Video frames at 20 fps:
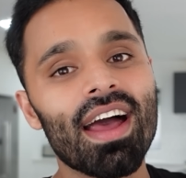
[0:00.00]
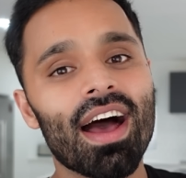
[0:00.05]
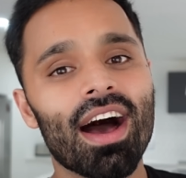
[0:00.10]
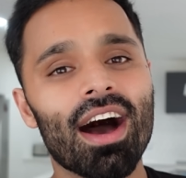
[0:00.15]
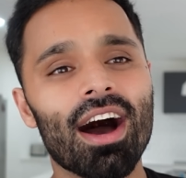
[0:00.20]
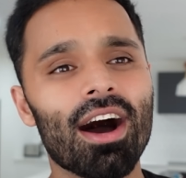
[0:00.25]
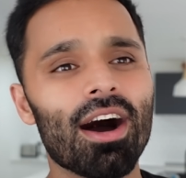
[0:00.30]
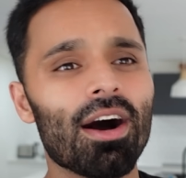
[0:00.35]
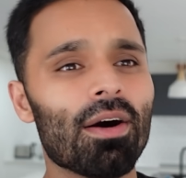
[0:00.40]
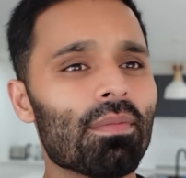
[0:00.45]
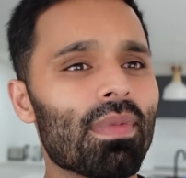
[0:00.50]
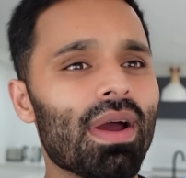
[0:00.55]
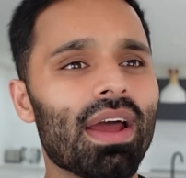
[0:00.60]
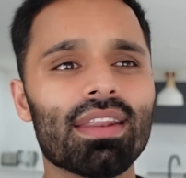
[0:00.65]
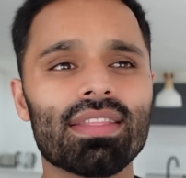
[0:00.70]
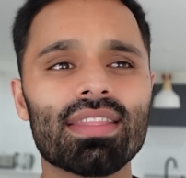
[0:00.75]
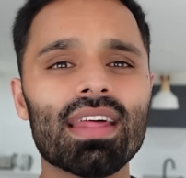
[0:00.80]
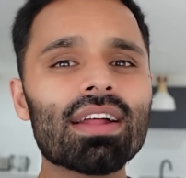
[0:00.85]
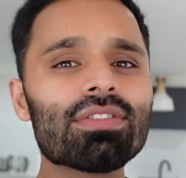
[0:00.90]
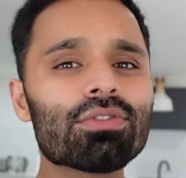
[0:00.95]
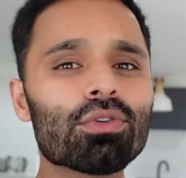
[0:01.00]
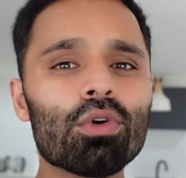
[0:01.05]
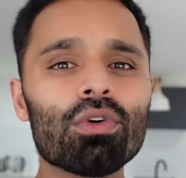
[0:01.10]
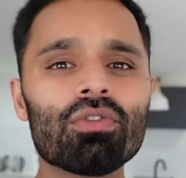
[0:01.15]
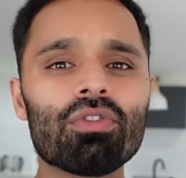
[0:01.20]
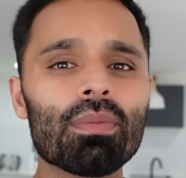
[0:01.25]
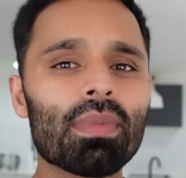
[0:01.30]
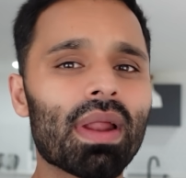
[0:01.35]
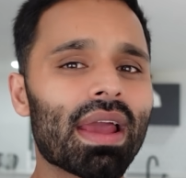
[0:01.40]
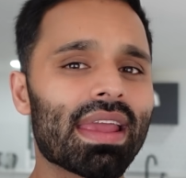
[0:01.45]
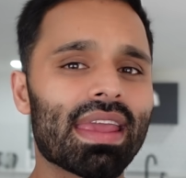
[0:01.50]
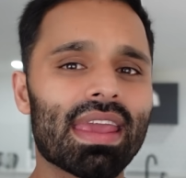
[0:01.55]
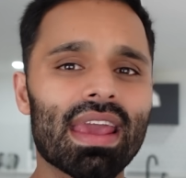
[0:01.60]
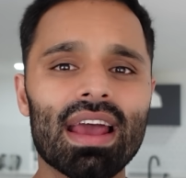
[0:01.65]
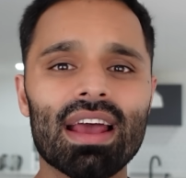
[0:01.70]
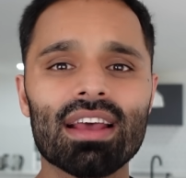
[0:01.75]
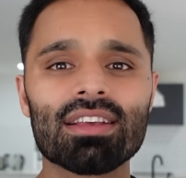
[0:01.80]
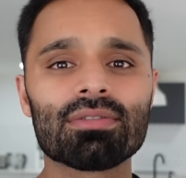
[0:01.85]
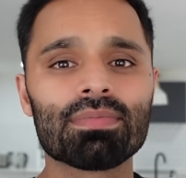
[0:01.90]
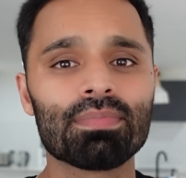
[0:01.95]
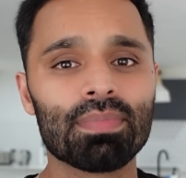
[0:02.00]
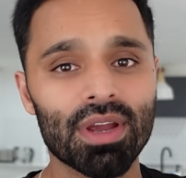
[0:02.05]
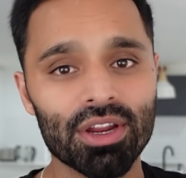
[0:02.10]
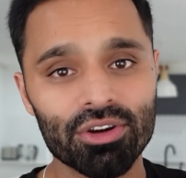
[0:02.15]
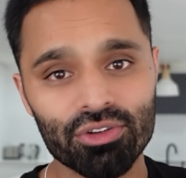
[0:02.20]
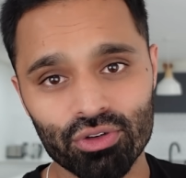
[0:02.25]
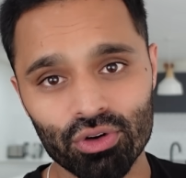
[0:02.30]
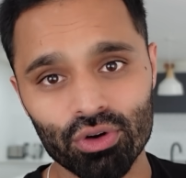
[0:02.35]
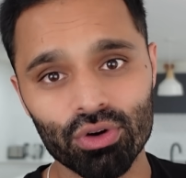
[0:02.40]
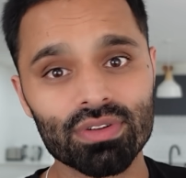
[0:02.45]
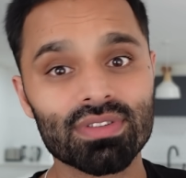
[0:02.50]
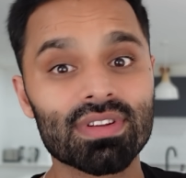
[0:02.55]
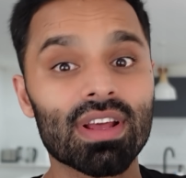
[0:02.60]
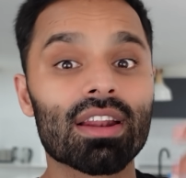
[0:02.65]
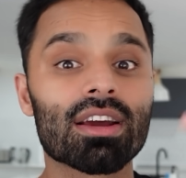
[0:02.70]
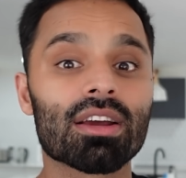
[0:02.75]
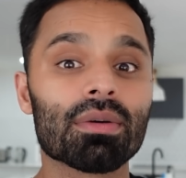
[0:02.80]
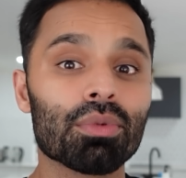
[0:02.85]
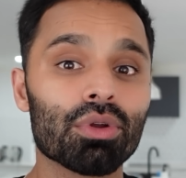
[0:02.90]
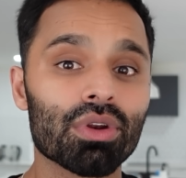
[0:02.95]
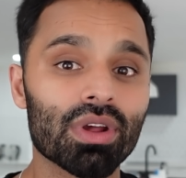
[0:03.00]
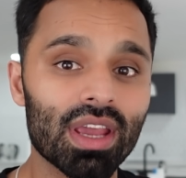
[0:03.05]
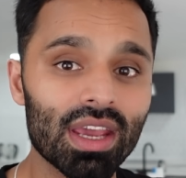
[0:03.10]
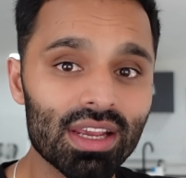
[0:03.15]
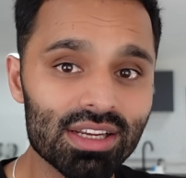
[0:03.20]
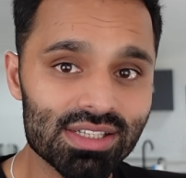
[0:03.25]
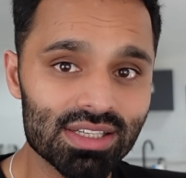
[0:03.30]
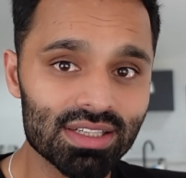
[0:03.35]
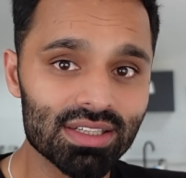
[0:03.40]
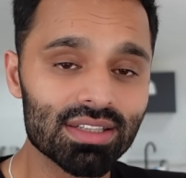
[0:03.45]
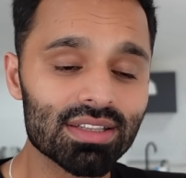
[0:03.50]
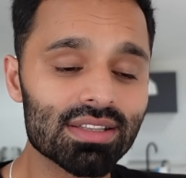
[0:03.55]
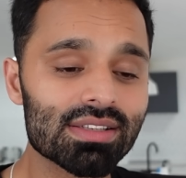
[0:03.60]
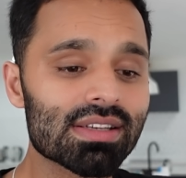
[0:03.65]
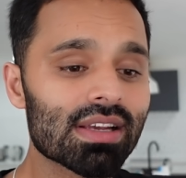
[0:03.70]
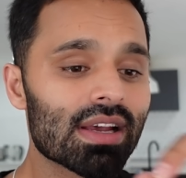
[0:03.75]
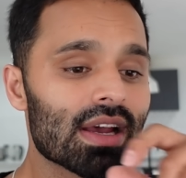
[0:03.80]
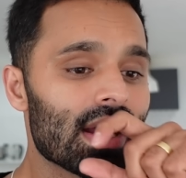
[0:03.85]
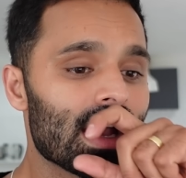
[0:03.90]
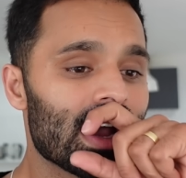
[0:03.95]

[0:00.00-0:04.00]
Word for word: And that's all from like gas, petrol, telecommunications,